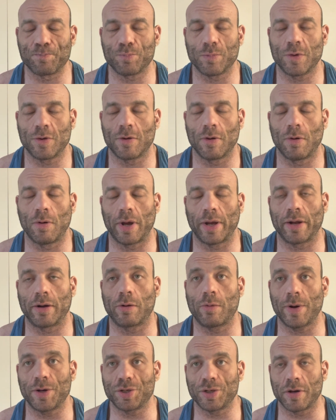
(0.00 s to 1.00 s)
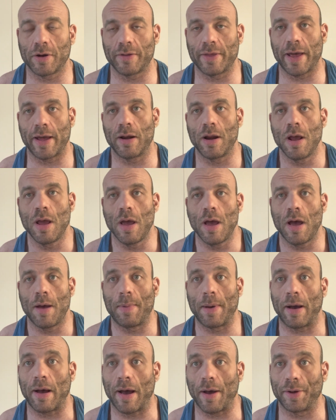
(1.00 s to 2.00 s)
So I got a question on that
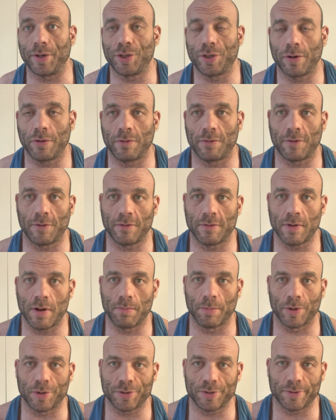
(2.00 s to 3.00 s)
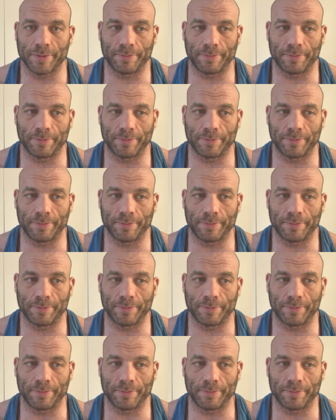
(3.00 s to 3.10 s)
about how I chose those numbers.